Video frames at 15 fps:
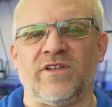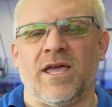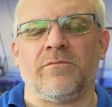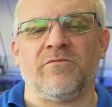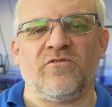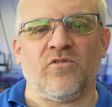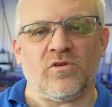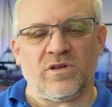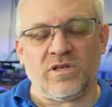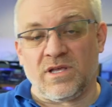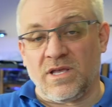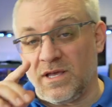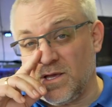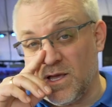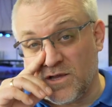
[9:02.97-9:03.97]
them for
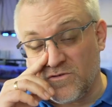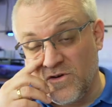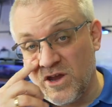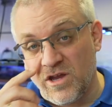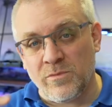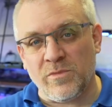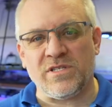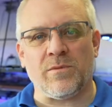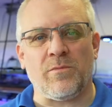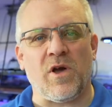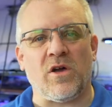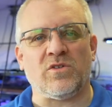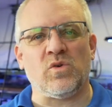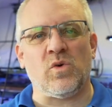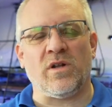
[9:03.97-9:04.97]
uh, aquarium is
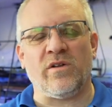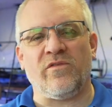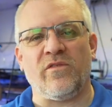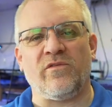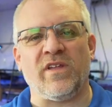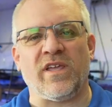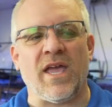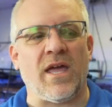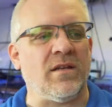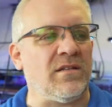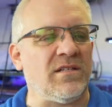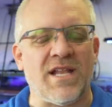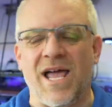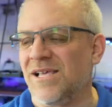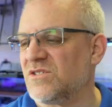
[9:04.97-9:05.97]
about two hundred fifty
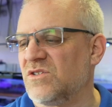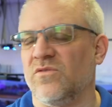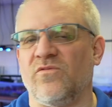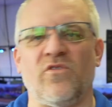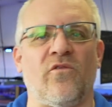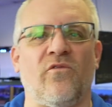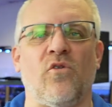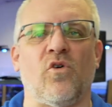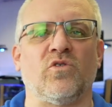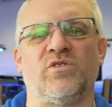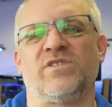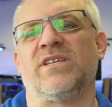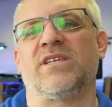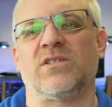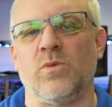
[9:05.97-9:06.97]
gallons, lasts you for four to
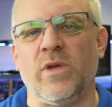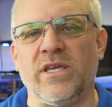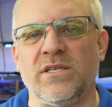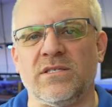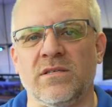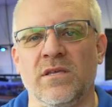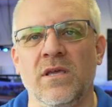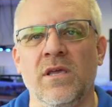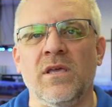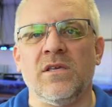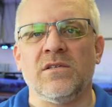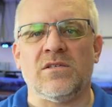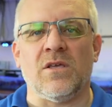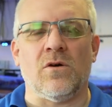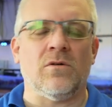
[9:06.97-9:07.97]
six weeks.
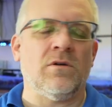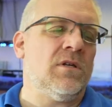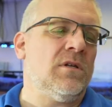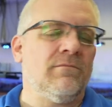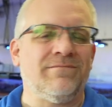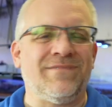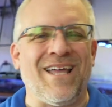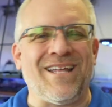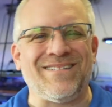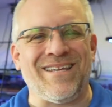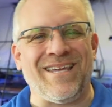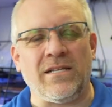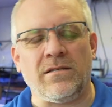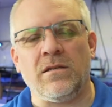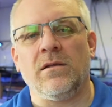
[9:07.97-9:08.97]
So that's
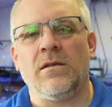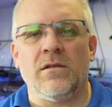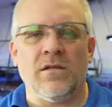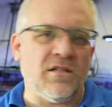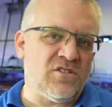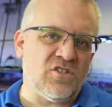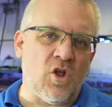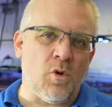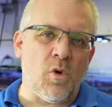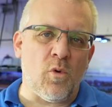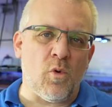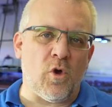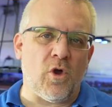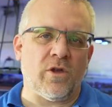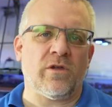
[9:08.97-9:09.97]
it. It's no more
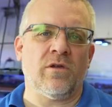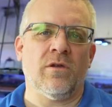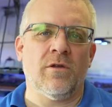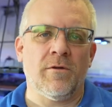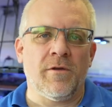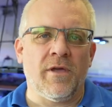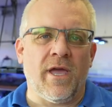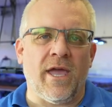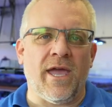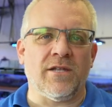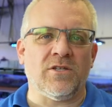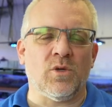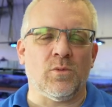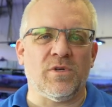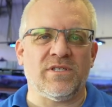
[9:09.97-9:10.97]
work,
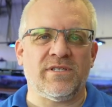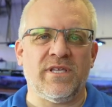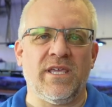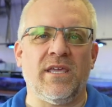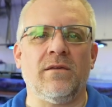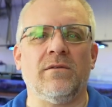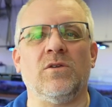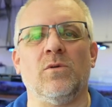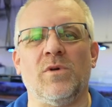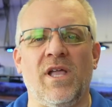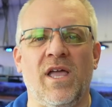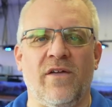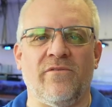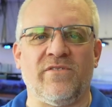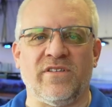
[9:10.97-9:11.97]
and you will see, you will
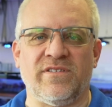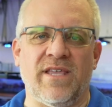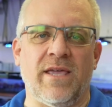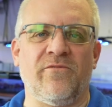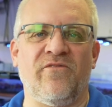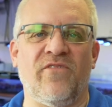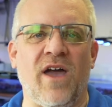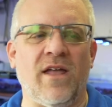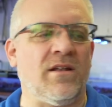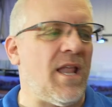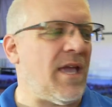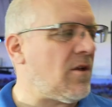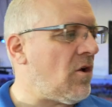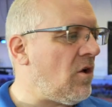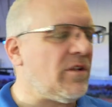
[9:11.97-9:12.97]
have the same fun
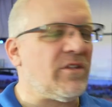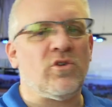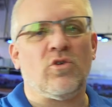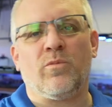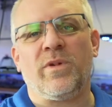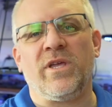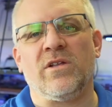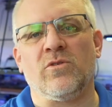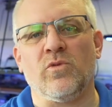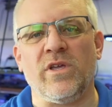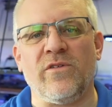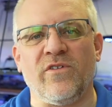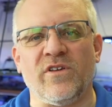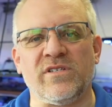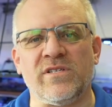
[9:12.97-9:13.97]
like all the European
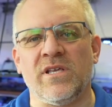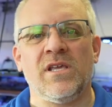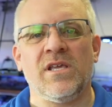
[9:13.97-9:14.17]
reefers